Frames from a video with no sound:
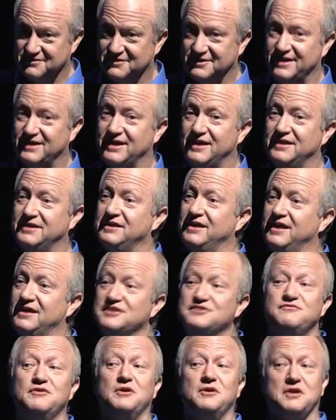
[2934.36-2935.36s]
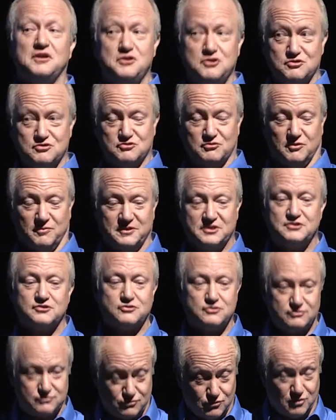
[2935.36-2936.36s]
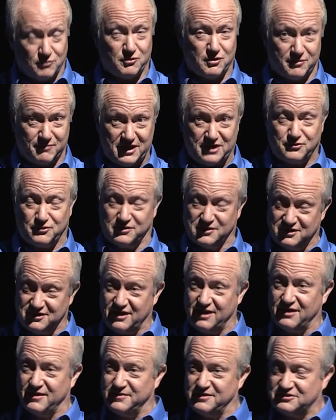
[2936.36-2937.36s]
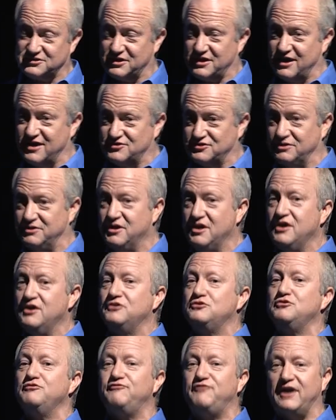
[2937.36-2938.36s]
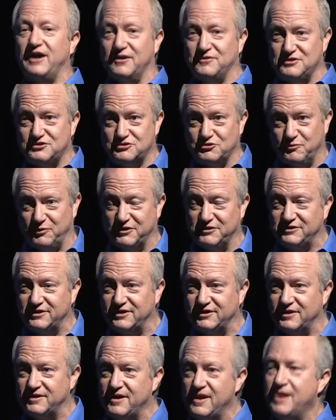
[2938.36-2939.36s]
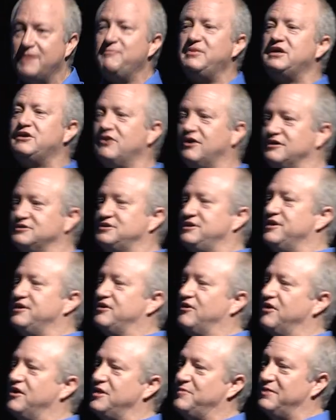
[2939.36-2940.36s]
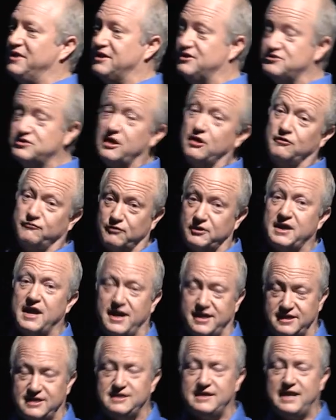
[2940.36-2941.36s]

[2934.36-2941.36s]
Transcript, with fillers: That, that is very unusual, but the school board met during the day on this occasion to fire the superintendent because he had already been in jail for 90